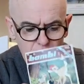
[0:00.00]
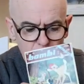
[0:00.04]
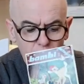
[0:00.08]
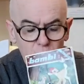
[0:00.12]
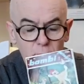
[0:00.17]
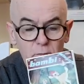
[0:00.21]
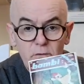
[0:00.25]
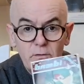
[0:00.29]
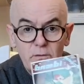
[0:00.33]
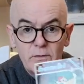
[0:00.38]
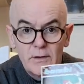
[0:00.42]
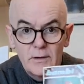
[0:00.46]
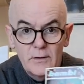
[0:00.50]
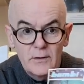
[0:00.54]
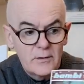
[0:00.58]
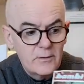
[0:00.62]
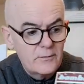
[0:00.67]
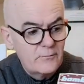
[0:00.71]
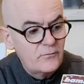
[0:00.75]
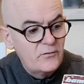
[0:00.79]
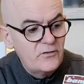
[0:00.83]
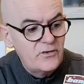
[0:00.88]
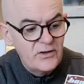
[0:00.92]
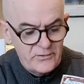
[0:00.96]
Obviously a
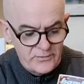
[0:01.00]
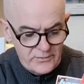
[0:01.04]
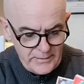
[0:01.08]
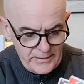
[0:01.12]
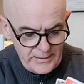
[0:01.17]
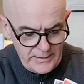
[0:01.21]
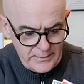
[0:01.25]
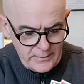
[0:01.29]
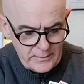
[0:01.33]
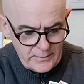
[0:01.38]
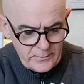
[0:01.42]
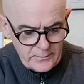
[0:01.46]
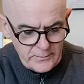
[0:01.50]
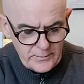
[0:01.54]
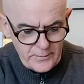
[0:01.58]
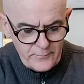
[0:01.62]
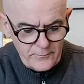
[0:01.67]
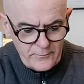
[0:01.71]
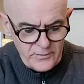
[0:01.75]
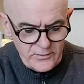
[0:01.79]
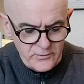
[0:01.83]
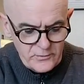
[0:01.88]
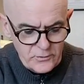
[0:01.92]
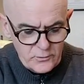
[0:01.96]
lot of Disney. I don't know
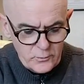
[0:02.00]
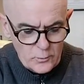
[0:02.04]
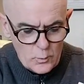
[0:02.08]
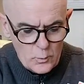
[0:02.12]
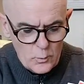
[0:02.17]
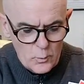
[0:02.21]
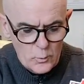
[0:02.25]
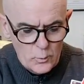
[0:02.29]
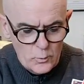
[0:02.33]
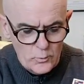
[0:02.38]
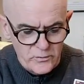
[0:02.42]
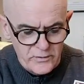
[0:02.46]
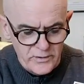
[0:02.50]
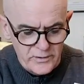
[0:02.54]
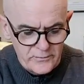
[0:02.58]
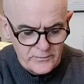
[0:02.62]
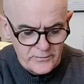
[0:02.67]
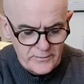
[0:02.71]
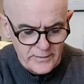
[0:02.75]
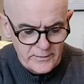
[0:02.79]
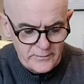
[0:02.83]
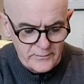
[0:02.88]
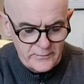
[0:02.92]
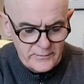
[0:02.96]
if this is all
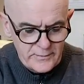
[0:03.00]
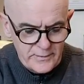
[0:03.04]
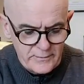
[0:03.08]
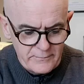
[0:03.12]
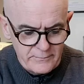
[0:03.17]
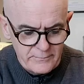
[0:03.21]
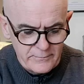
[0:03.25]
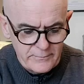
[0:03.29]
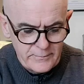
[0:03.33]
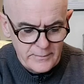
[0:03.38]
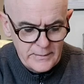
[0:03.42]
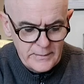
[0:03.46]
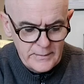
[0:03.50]
Disney stuff.